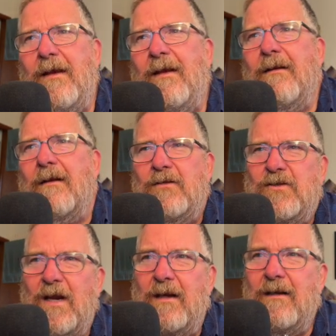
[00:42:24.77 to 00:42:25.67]
in a
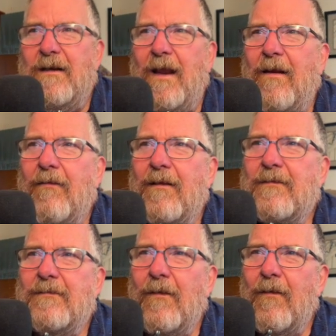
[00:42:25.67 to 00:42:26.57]
shaded area,
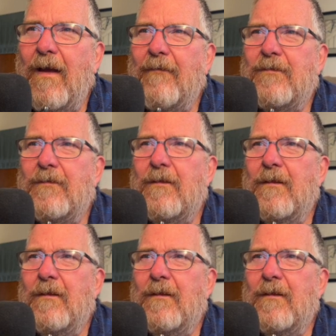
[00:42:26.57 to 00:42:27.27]
so I have to